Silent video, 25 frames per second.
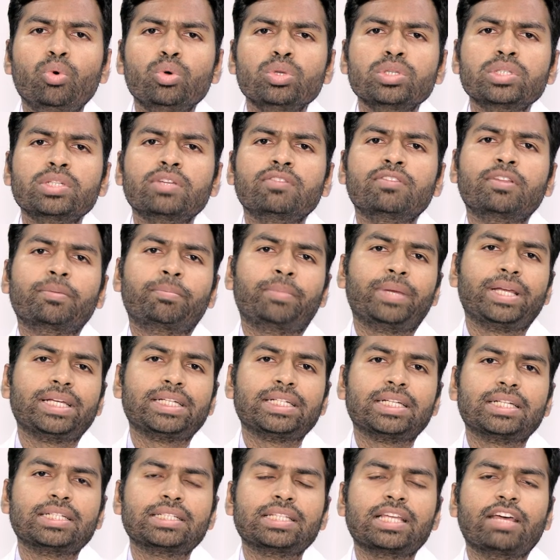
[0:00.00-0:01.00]
Most of the
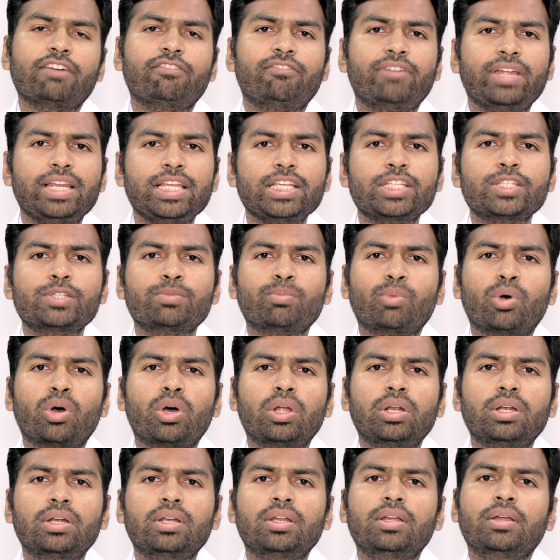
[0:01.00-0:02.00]
patients have very
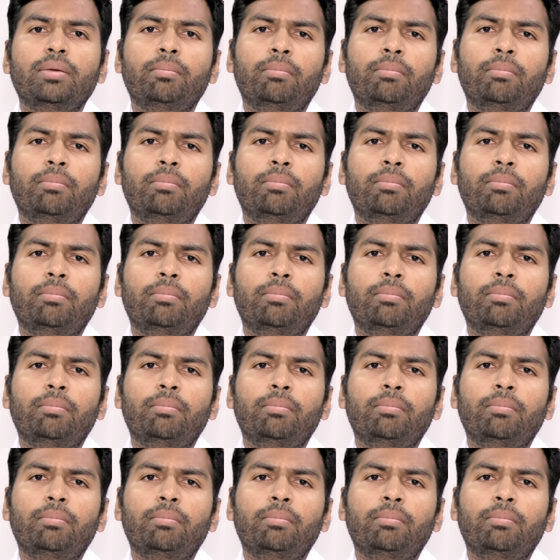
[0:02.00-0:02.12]
small,